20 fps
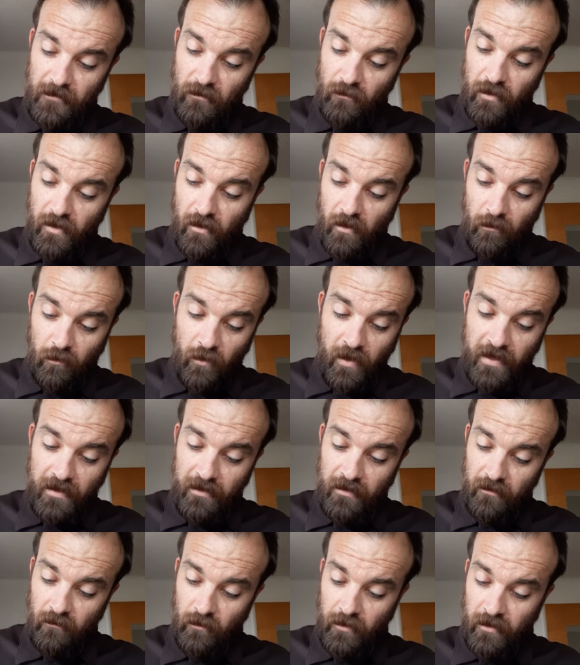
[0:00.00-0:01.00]
We all pray to
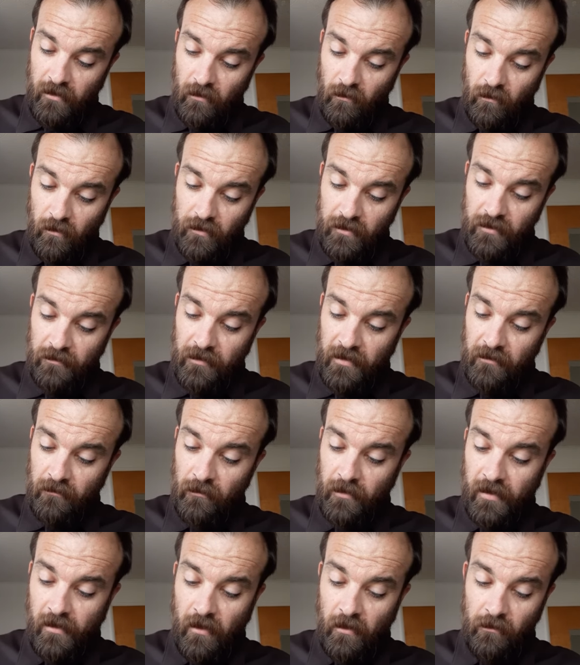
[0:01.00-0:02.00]
Him, we all worship Him,
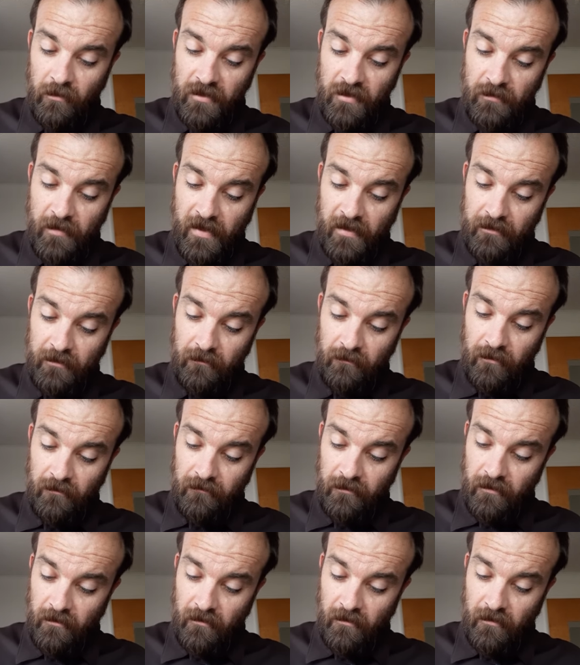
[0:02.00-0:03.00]
we all respect and
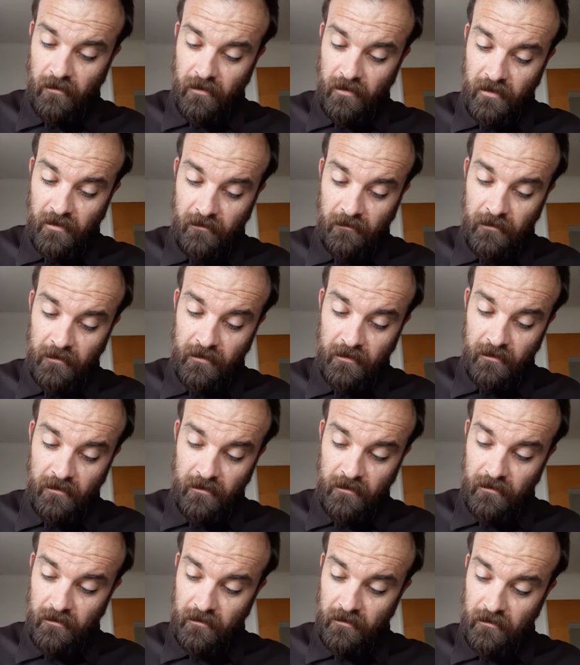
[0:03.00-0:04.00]
revere Him.
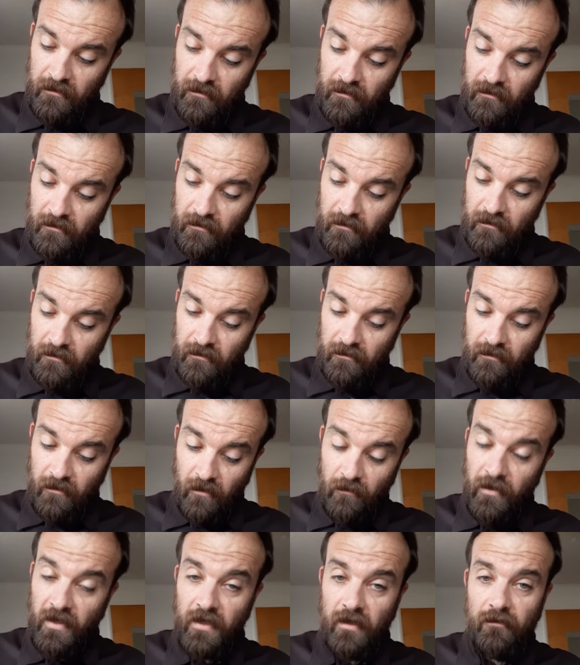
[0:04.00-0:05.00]
There are
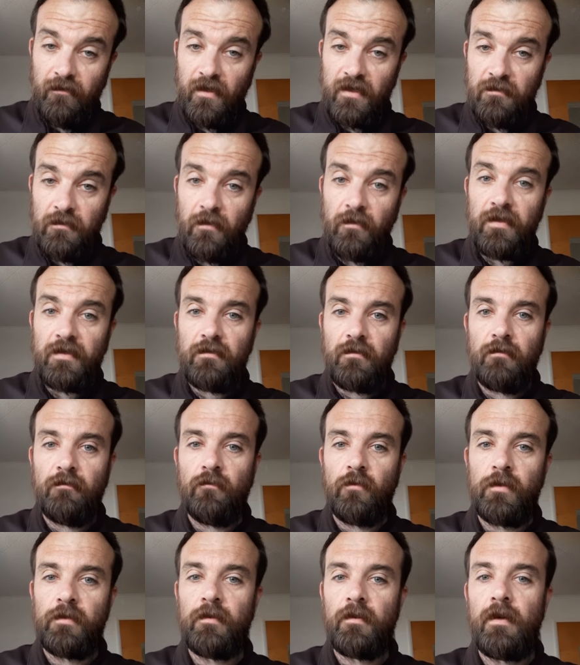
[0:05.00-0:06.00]
many of us, but we serve
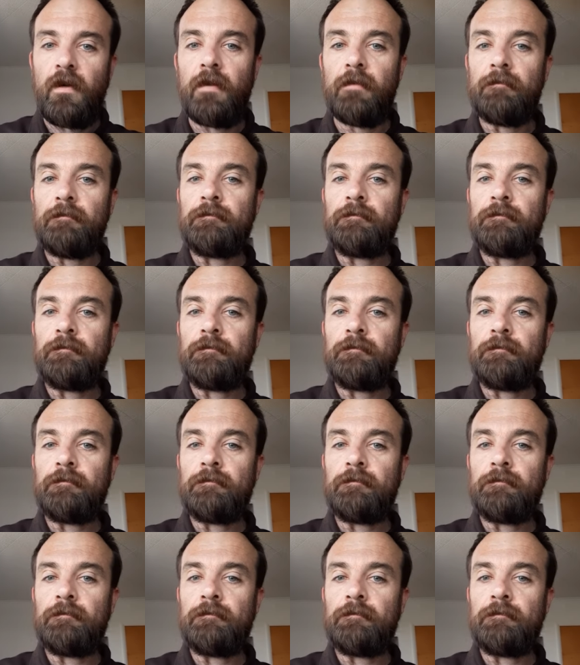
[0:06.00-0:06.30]
one God.